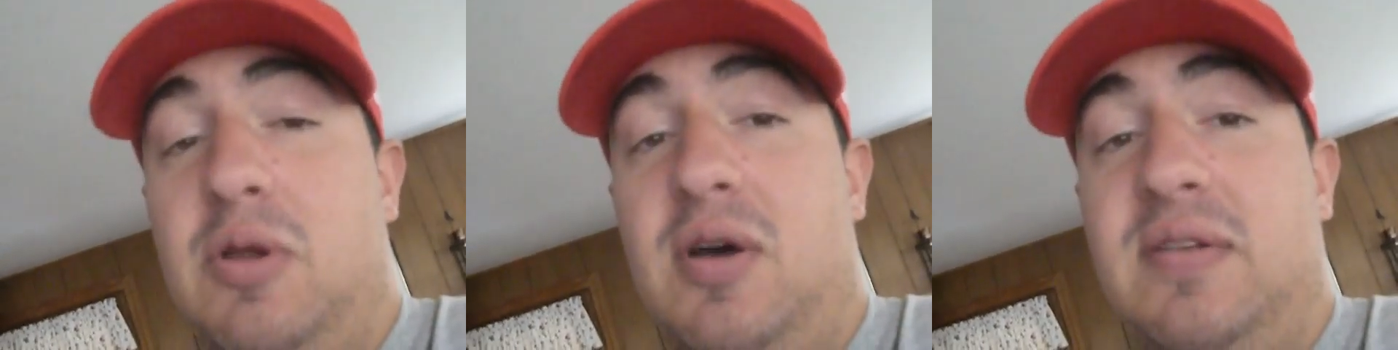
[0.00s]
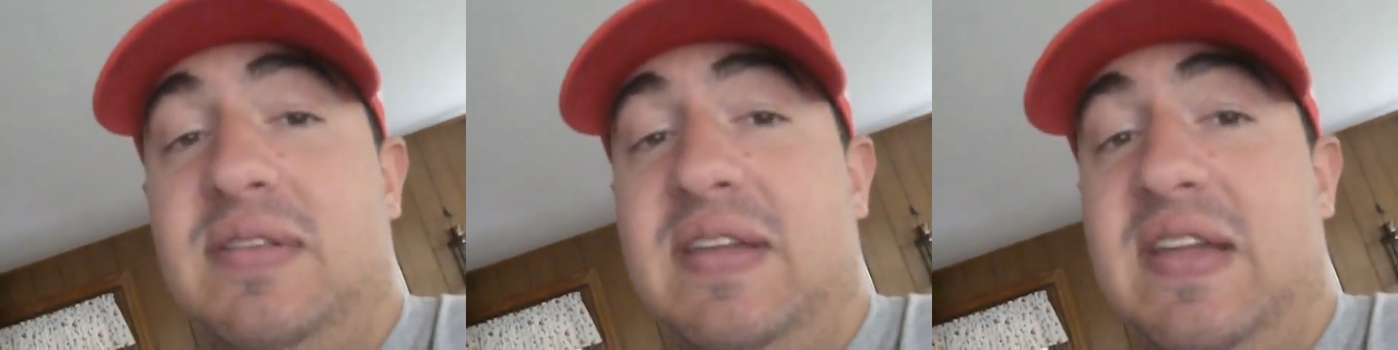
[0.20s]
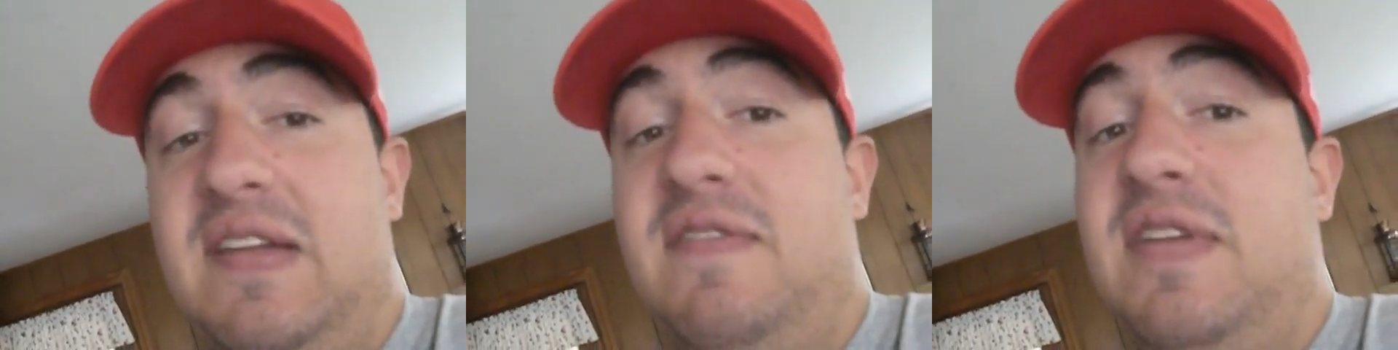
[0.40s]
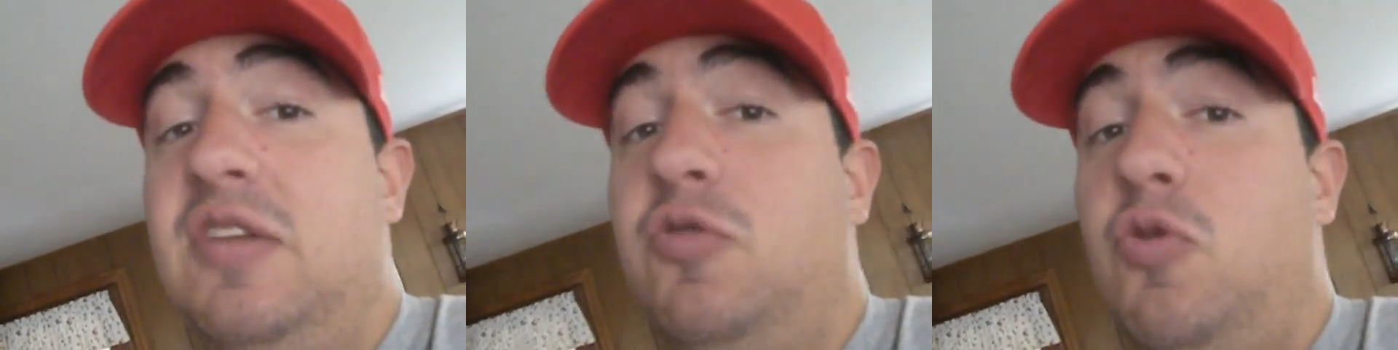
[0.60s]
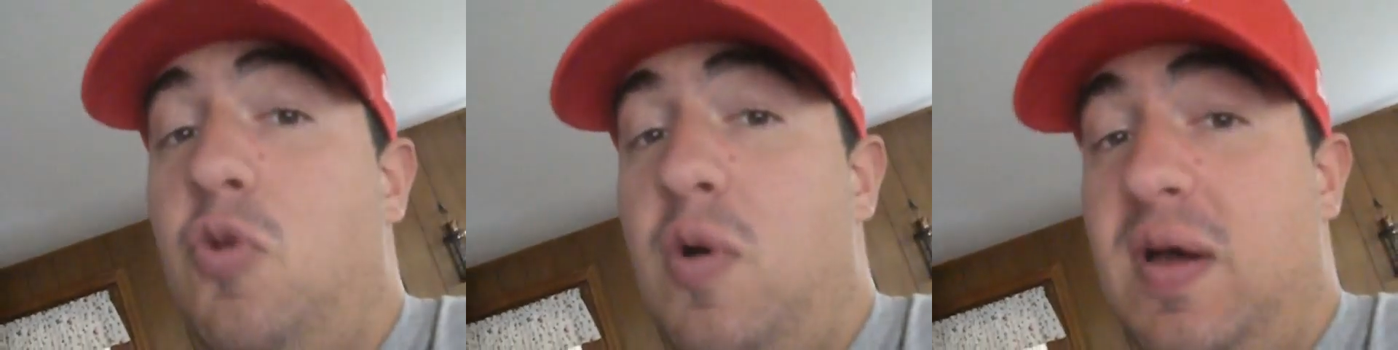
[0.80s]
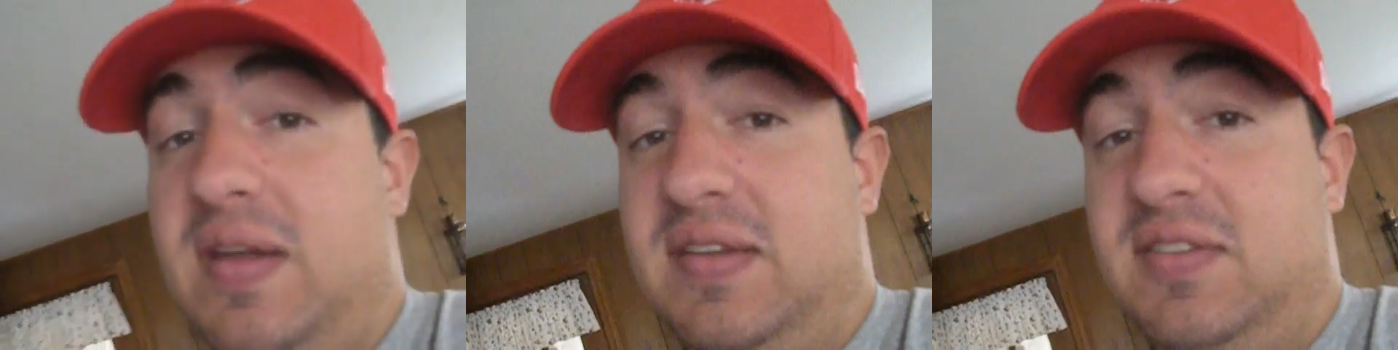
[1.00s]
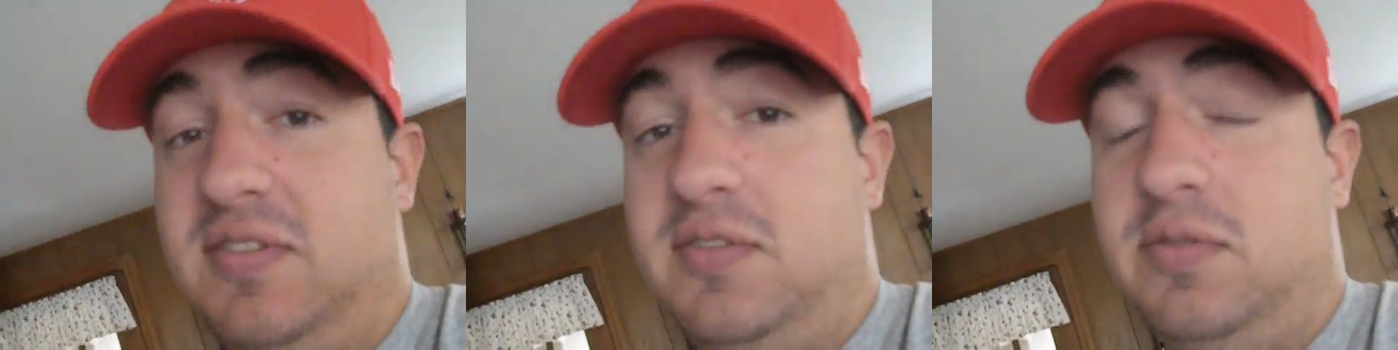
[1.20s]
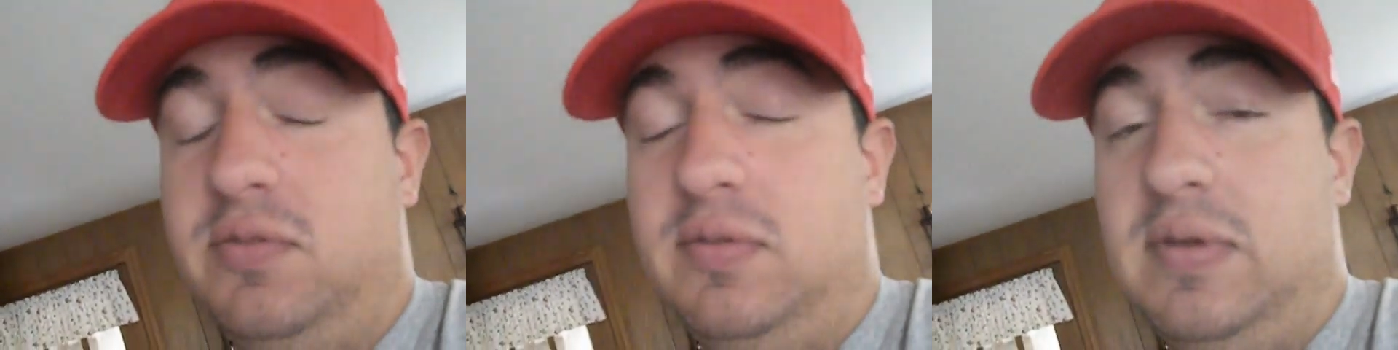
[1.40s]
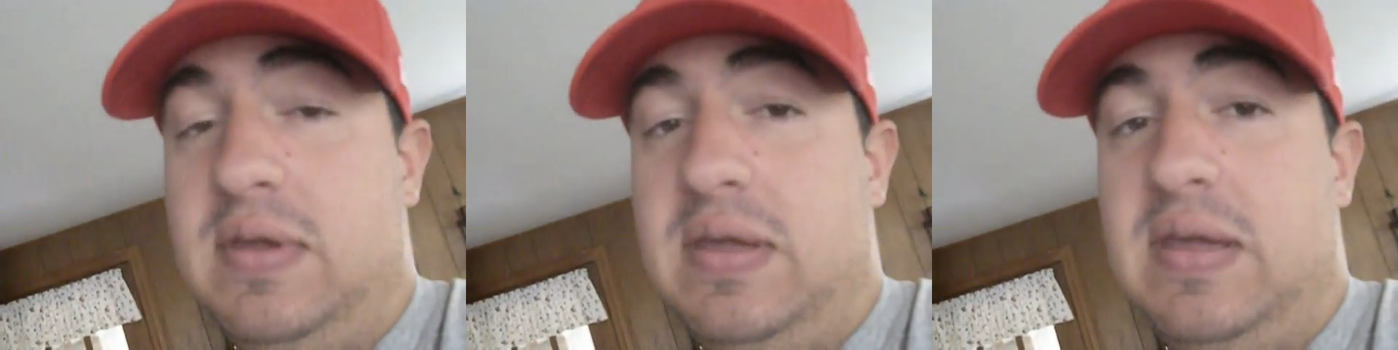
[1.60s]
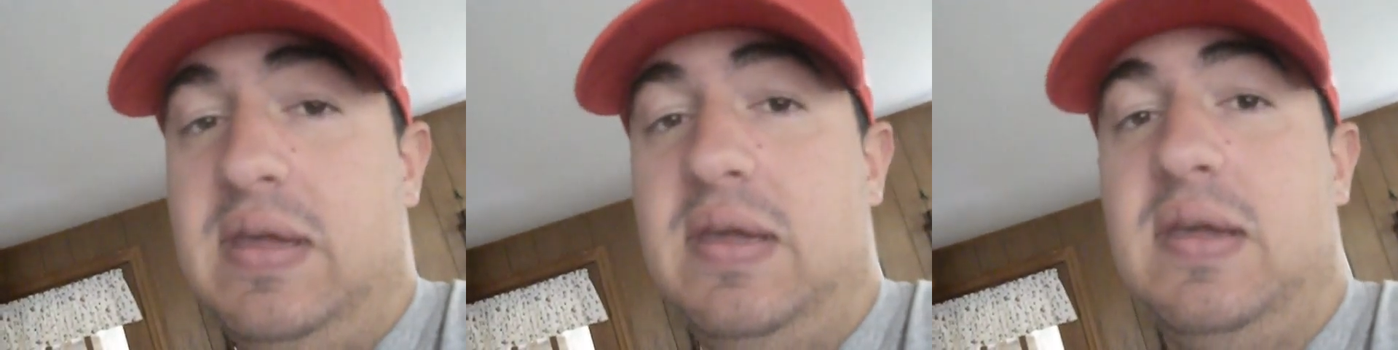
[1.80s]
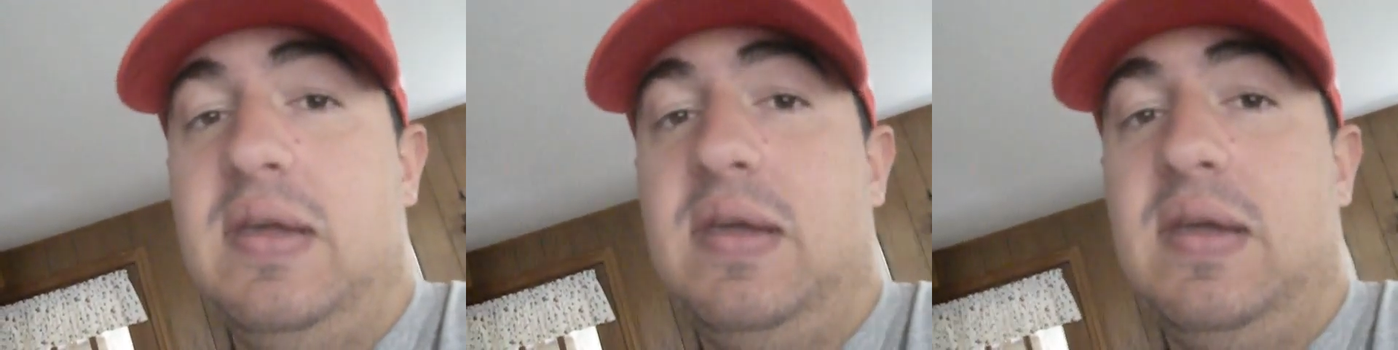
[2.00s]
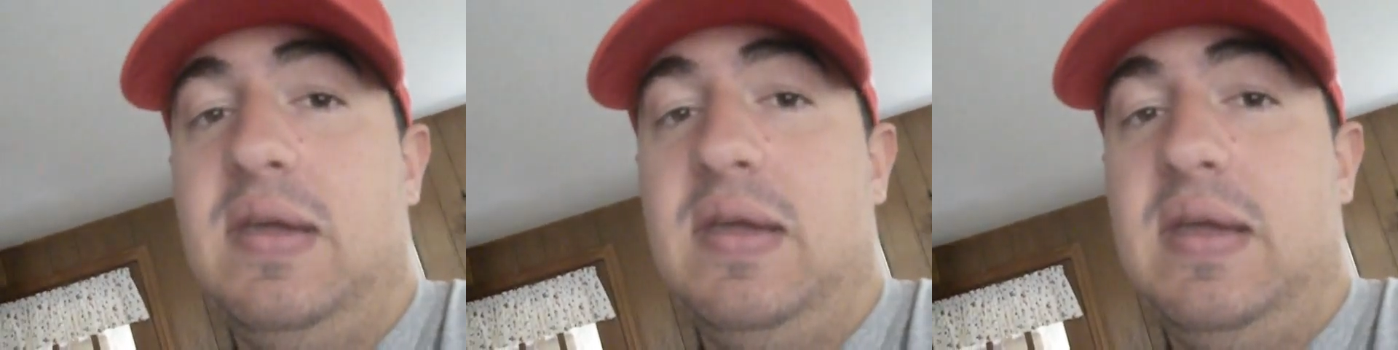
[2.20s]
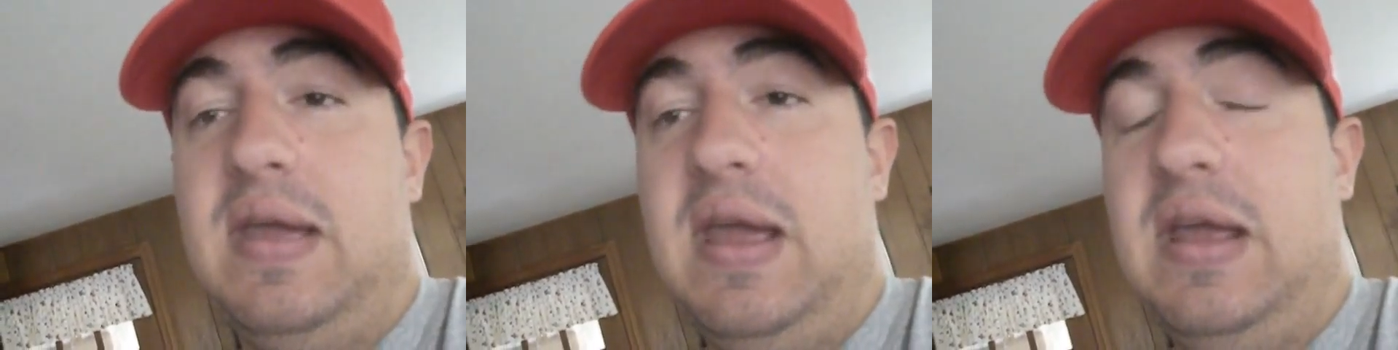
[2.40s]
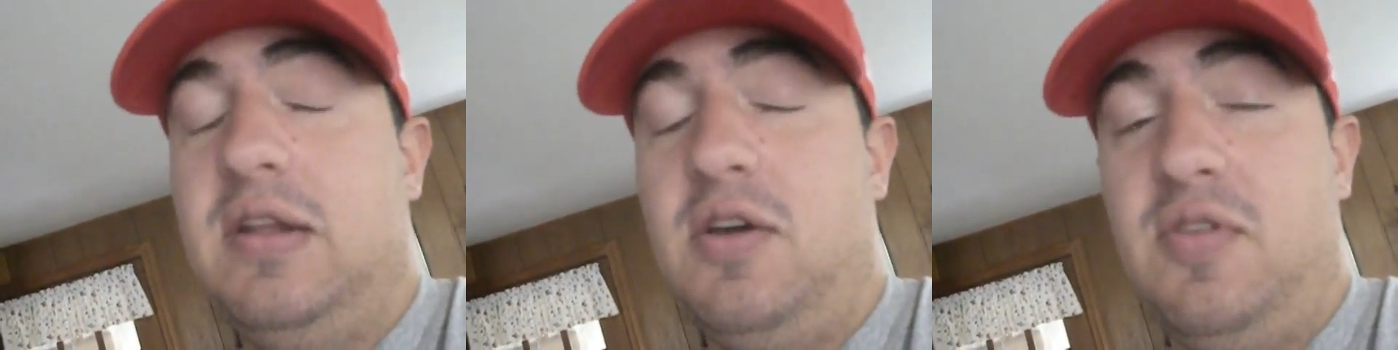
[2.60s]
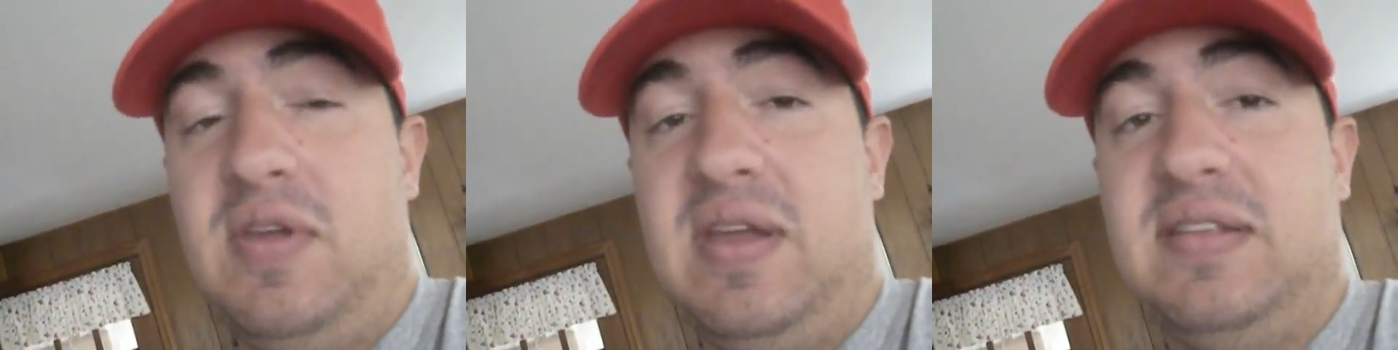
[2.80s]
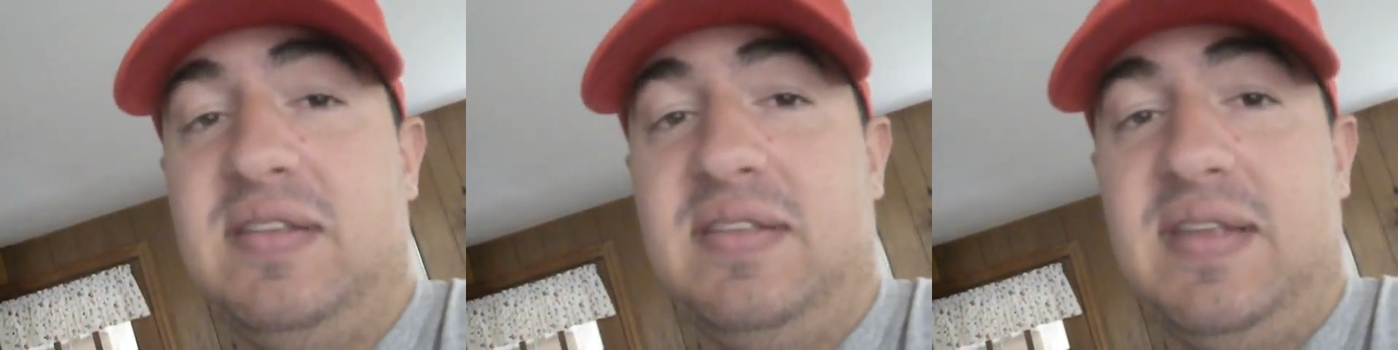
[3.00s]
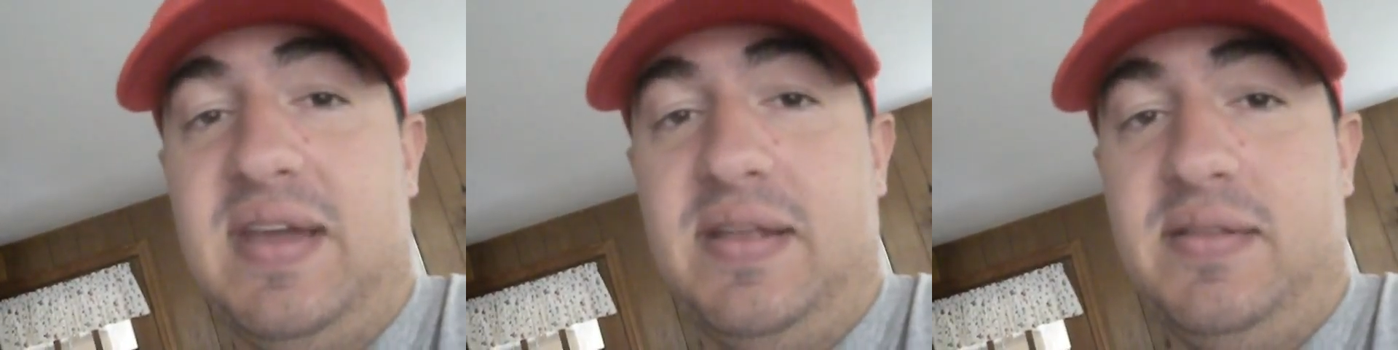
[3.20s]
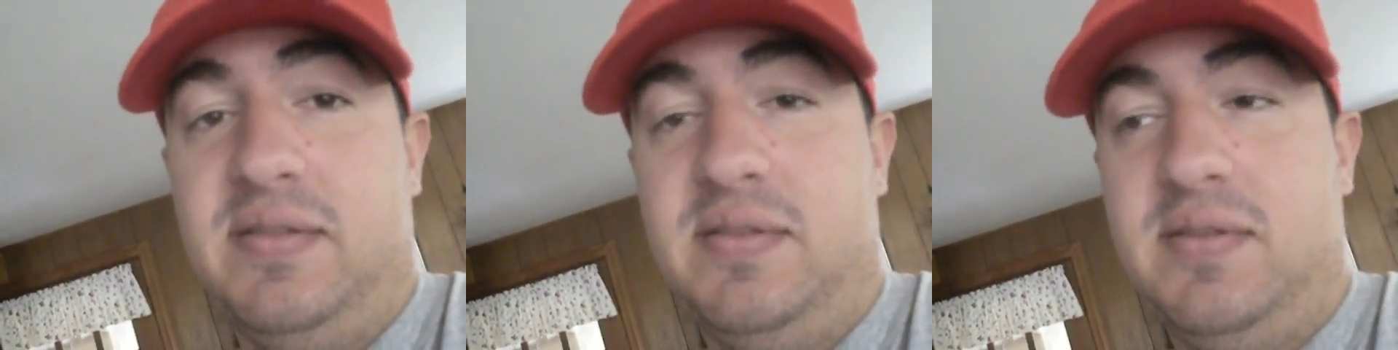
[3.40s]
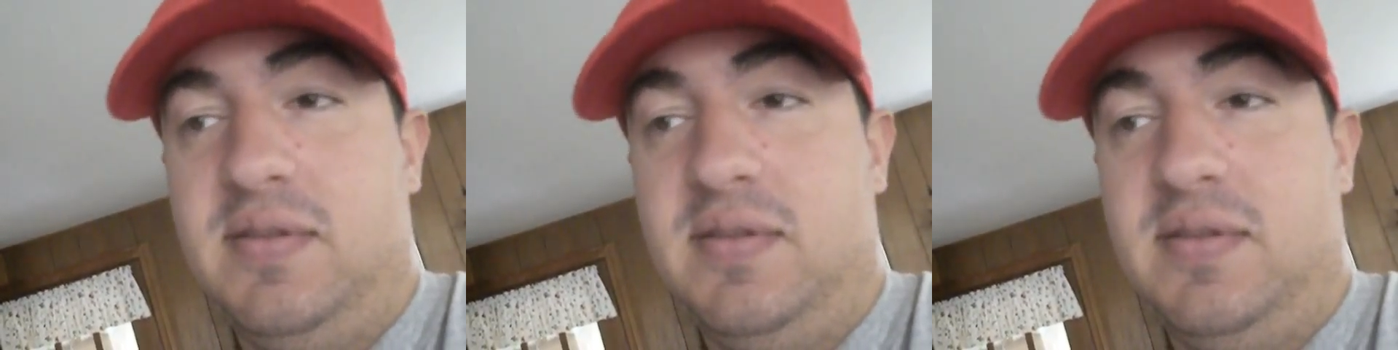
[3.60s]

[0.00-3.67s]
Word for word: been on TV twice and on the internet.